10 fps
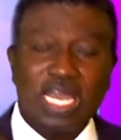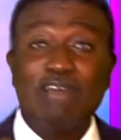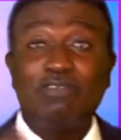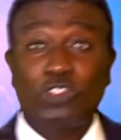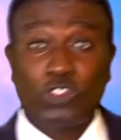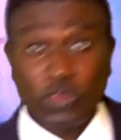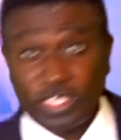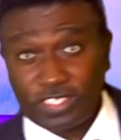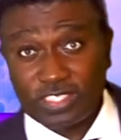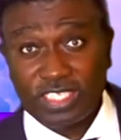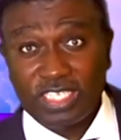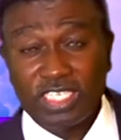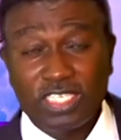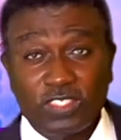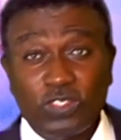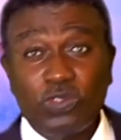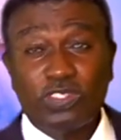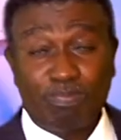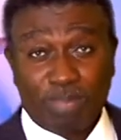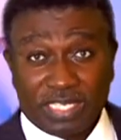have a choice to
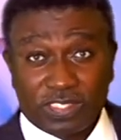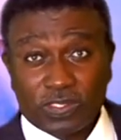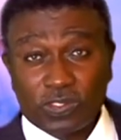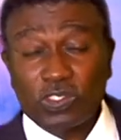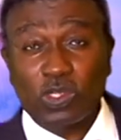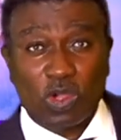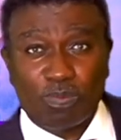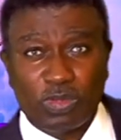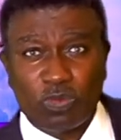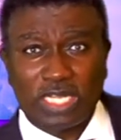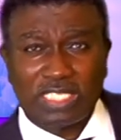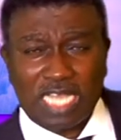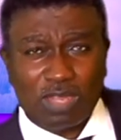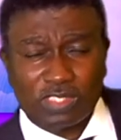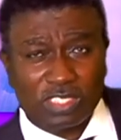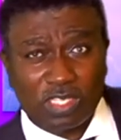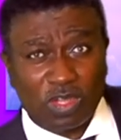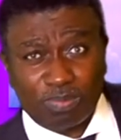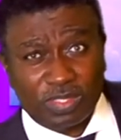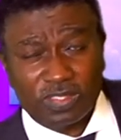use a pencil to copy 1,000
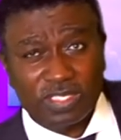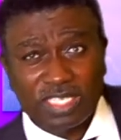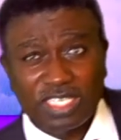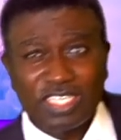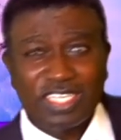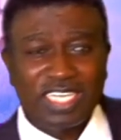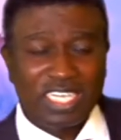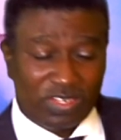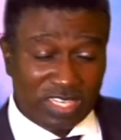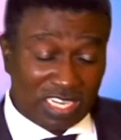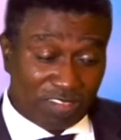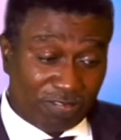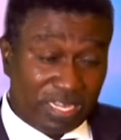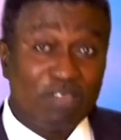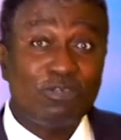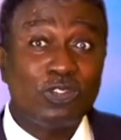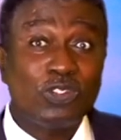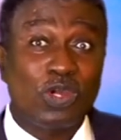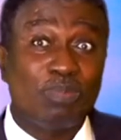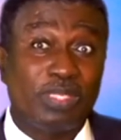copies, and you have a
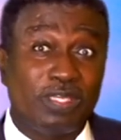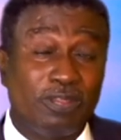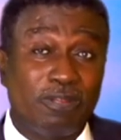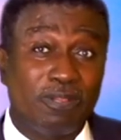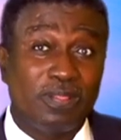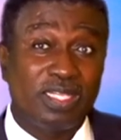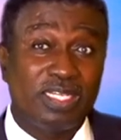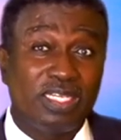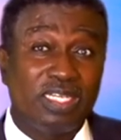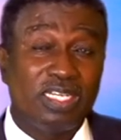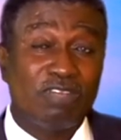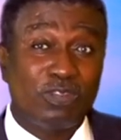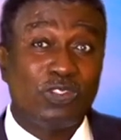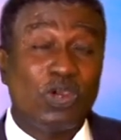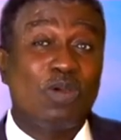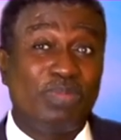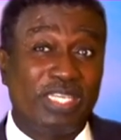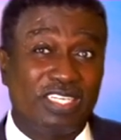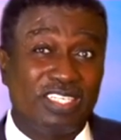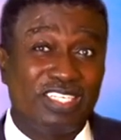
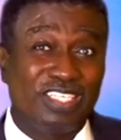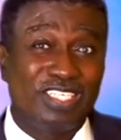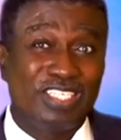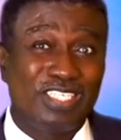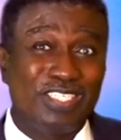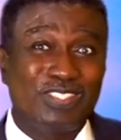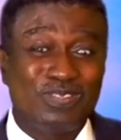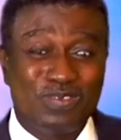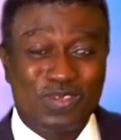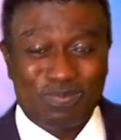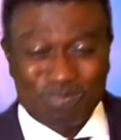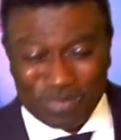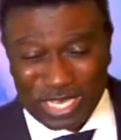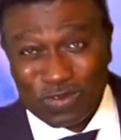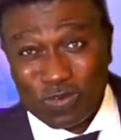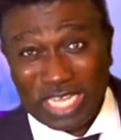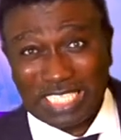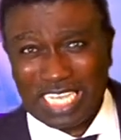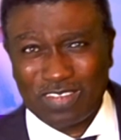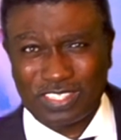photocopier to make
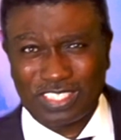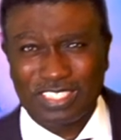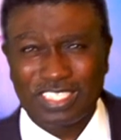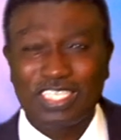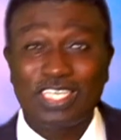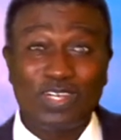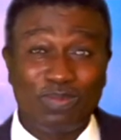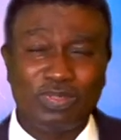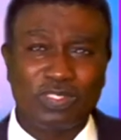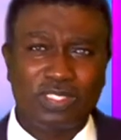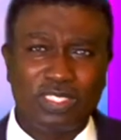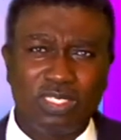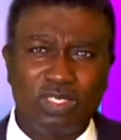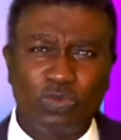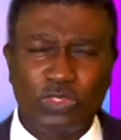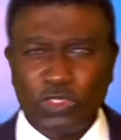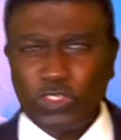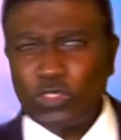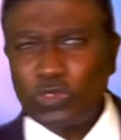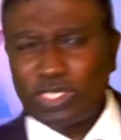1,000 copies. Would you
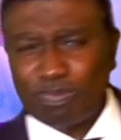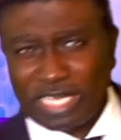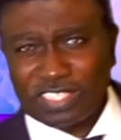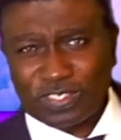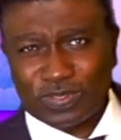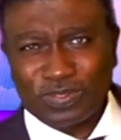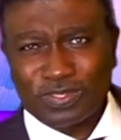choose a pencil